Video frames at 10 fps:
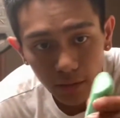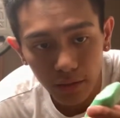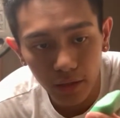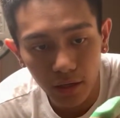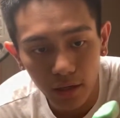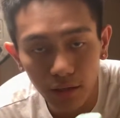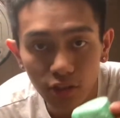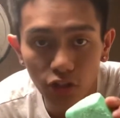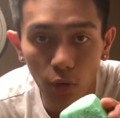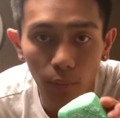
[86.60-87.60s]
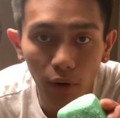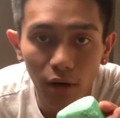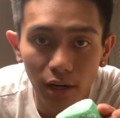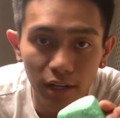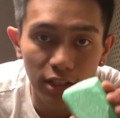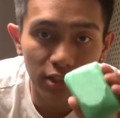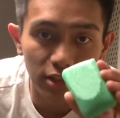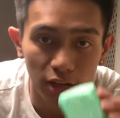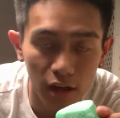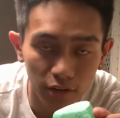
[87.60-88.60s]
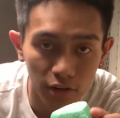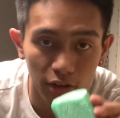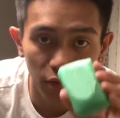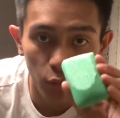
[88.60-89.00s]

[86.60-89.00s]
the soap bar is not dirty